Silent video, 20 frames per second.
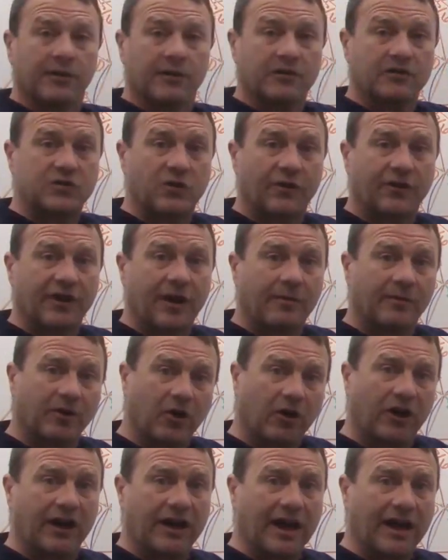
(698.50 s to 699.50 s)
so that I'm
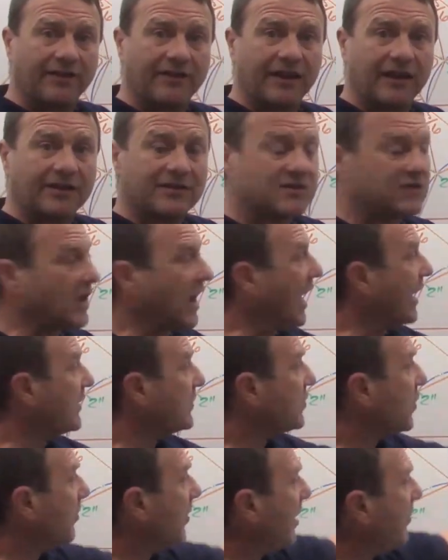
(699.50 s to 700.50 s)
looking at the inside.
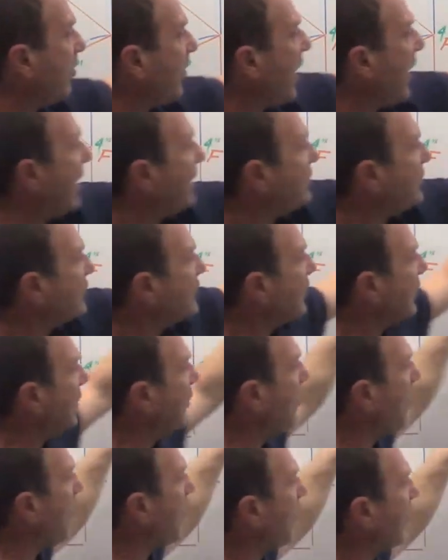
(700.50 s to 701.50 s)
So my branch is going to
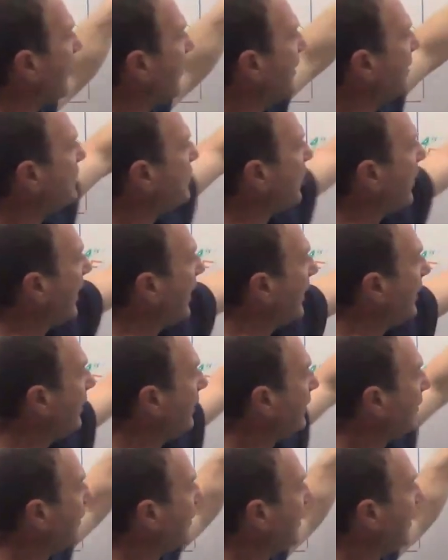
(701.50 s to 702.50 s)
go over this way
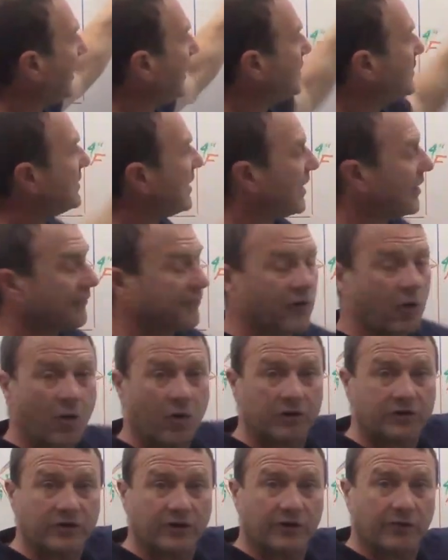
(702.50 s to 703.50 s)
instead of
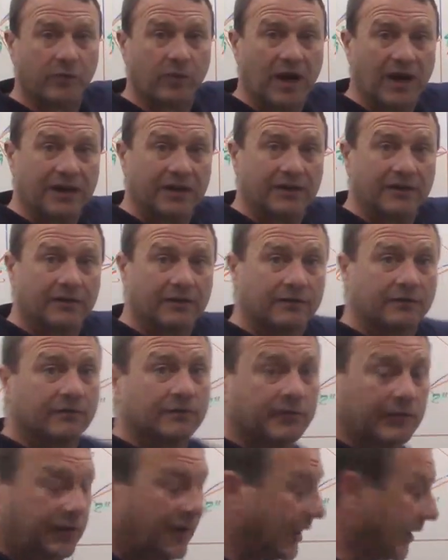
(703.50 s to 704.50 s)
going to the right.
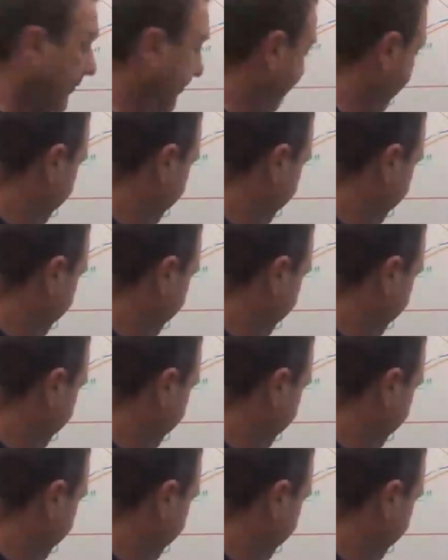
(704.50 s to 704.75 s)
Okay?